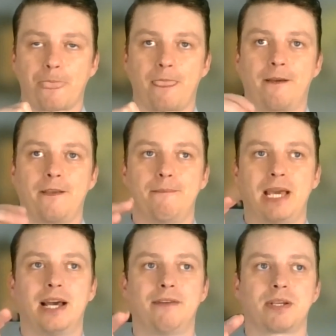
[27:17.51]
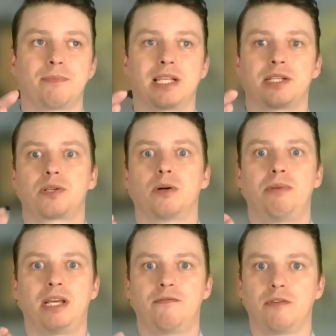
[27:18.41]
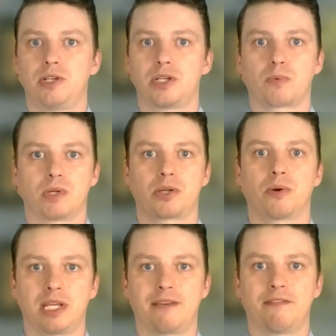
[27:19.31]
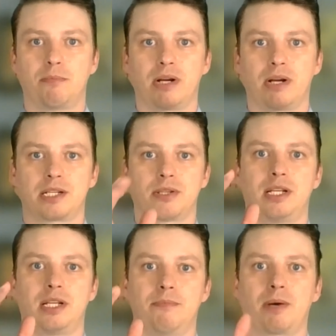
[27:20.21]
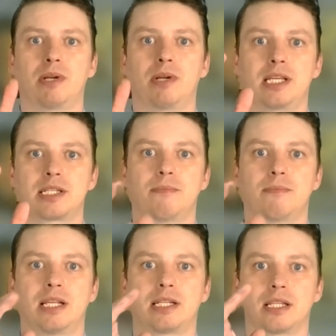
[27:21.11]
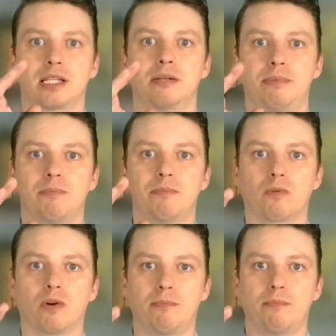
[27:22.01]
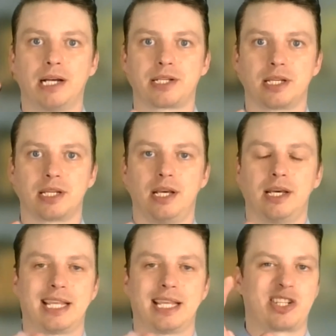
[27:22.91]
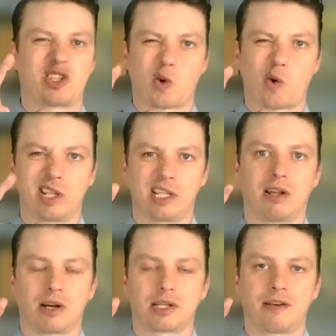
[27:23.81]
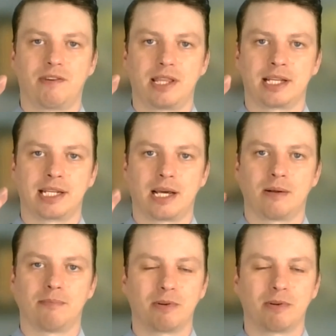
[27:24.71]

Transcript: Now you may have something that's so painful you just want to totally give it a break. So then you might want to get something that's a little bit more robust that just totally locks everything down.